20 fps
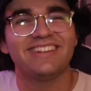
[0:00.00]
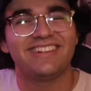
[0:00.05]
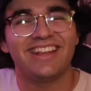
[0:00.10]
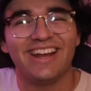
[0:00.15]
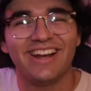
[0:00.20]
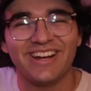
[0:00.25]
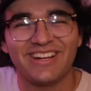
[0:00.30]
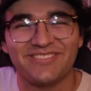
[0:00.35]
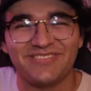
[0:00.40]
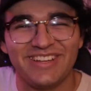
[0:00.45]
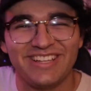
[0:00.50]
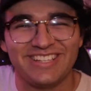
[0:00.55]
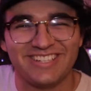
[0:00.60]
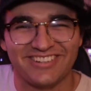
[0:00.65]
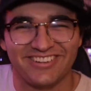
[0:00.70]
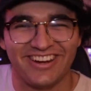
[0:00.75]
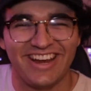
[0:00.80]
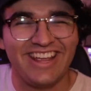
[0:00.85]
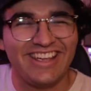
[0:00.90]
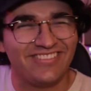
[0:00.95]
She hears me
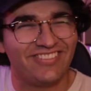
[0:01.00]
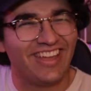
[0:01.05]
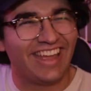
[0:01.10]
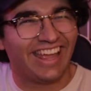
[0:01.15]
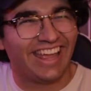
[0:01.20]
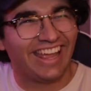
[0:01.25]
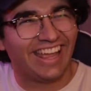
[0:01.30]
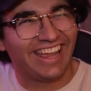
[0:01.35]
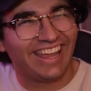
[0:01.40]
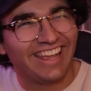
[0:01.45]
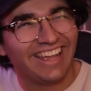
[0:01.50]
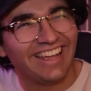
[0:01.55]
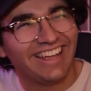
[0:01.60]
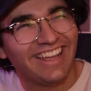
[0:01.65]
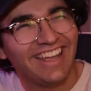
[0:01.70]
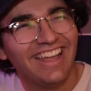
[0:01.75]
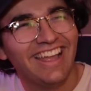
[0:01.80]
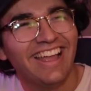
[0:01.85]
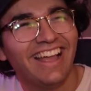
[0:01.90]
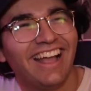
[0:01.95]
screaming.
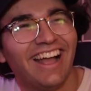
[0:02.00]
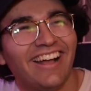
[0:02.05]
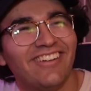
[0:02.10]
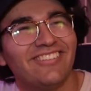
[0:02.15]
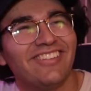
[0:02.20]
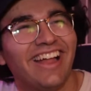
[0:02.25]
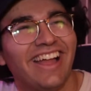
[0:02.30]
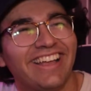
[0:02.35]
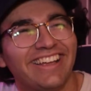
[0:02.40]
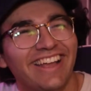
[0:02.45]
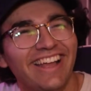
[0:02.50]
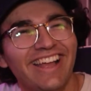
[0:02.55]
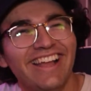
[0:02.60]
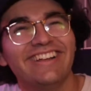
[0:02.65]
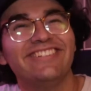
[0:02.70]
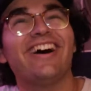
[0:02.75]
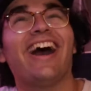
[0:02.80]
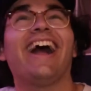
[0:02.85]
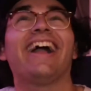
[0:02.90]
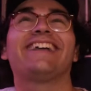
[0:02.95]
I'm like,
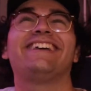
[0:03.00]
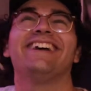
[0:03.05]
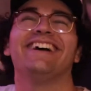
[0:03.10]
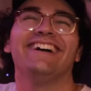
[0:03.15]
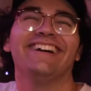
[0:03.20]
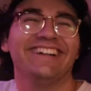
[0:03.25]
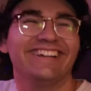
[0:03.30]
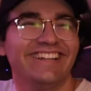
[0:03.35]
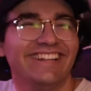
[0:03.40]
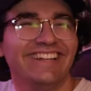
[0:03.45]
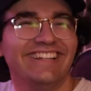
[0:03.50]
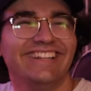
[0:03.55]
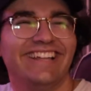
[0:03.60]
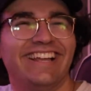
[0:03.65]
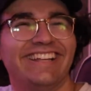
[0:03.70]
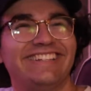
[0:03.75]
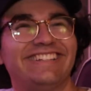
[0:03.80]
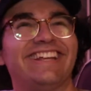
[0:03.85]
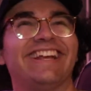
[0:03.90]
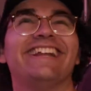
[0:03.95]
fuck,
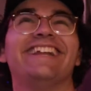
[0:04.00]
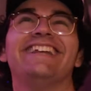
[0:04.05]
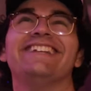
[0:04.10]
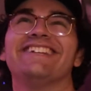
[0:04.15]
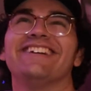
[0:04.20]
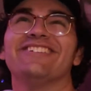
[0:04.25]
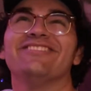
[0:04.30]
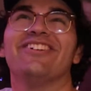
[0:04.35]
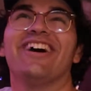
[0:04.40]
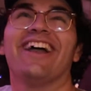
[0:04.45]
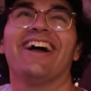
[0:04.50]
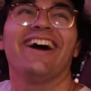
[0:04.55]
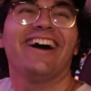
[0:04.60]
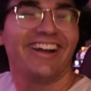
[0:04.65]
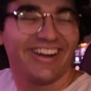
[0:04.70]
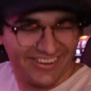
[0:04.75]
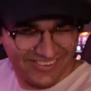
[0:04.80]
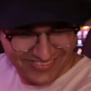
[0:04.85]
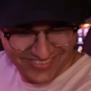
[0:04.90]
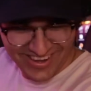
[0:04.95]
this shit is on my
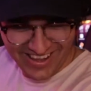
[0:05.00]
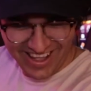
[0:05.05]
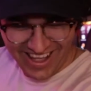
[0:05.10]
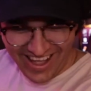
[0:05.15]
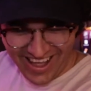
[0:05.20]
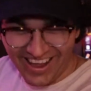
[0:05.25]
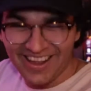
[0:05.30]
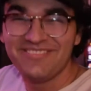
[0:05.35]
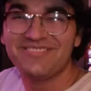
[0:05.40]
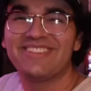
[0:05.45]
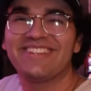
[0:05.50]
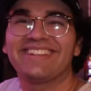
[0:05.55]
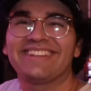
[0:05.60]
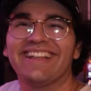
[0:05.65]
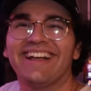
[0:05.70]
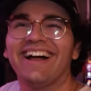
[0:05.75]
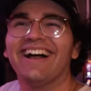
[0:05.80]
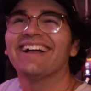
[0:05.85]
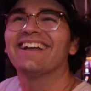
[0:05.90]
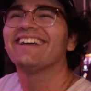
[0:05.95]
arm. I'm
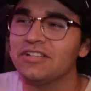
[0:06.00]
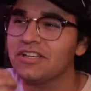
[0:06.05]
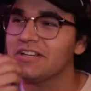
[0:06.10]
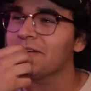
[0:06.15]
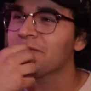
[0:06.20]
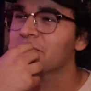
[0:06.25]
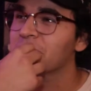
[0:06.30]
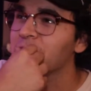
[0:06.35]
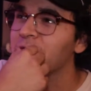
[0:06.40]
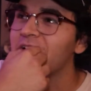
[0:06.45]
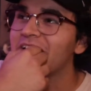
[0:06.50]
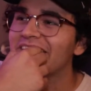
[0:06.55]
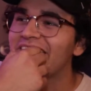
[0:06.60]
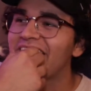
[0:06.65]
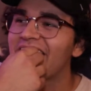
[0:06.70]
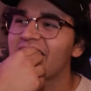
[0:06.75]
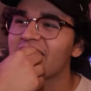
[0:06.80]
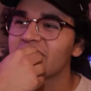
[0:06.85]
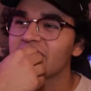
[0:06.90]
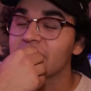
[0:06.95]
stuck. She comes running
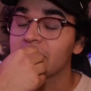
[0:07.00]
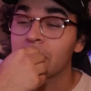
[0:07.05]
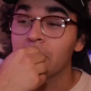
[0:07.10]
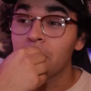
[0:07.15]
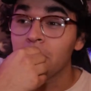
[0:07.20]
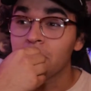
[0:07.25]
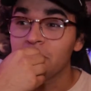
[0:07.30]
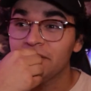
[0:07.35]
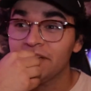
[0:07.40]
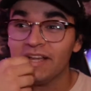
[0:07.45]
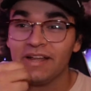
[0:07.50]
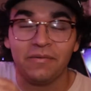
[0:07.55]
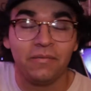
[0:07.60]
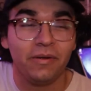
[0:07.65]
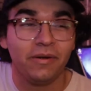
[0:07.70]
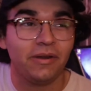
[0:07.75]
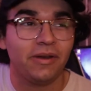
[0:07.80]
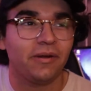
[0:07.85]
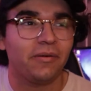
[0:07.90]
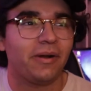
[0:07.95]
out. She's like, oh shit,
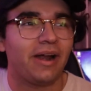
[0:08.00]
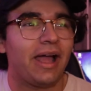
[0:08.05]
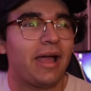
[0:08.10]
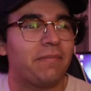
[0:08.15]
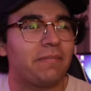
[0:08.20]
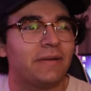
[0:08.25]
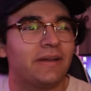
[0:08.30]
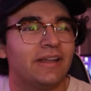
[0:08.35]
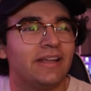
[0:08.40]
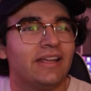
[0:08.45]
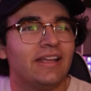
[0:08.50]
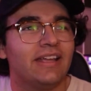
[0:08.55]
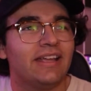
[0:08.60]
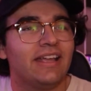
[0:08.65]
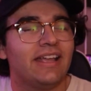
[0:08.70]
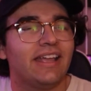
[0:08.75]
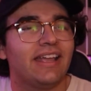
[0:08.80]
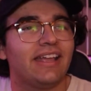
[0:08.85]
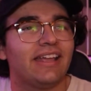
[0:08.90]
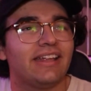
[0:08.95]
what happened?
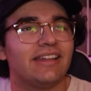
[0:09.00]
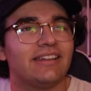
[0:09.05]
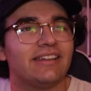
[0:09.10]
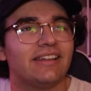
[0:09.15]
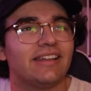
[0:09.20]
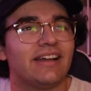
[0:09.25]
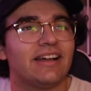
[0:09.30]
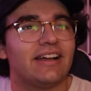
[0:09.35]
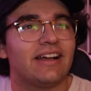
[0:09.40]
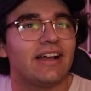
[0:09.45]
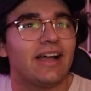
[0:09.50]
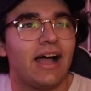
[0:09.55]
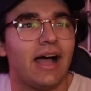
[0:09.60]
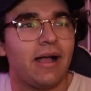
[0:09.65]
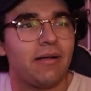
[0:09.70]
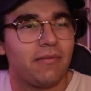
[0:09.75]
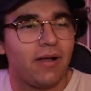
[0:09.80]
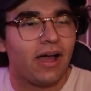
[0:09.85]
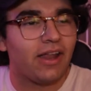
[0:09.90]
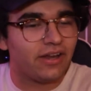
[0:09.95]
And
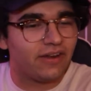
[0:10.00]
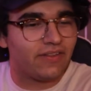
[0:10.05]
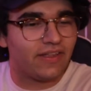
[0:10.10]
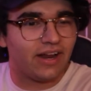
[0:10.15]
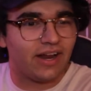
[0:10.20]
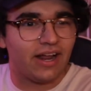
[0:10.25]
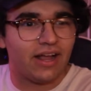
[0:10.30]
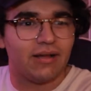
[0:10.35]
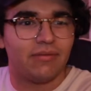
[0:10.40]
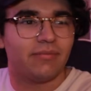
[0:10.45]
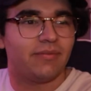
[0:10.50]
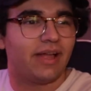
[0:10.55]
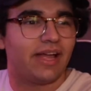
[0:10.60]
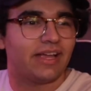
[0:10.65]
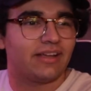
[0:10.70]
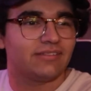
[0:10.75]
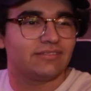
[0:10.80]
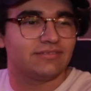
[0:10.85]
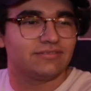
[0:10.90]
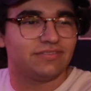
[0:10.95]
I'm under there. I'm
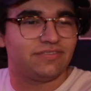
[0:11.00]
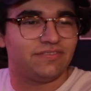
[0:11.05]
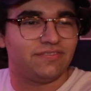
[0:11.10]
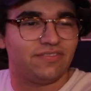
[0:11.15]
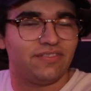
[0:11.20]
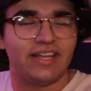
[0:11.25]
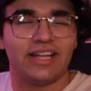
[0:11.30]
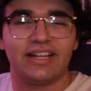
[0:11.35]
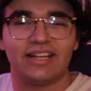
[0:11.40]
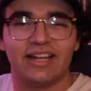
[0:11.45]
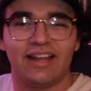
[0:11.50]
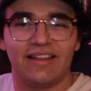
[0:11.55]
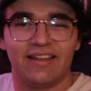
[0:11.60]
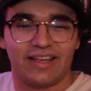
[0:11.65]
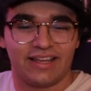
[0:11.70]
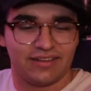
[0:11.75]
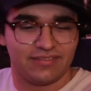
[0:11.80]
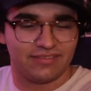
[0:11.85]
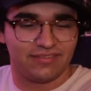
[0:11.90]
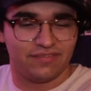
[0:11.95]
like flailing
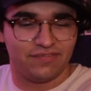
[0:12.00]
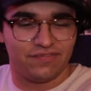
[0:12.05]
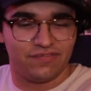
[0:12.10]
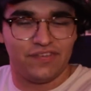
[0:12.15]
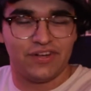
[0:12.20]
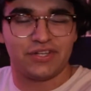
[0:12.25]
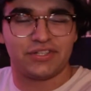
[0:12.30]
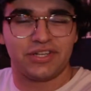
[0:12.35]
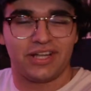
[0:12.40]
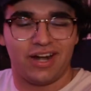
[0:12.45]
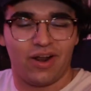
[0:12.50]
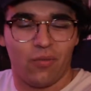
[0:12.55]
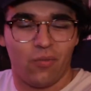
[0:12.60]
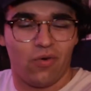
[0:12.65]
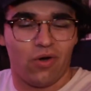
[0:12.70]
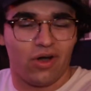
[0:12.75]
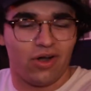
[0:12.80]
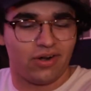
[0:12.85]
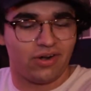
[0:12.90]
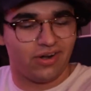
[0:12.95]
like a fish out of
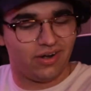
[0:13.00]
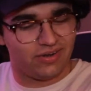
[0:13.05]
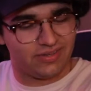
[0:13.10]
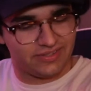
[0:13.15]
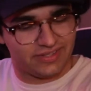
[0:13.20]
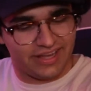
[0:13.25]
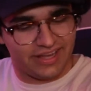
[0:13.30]
water. I was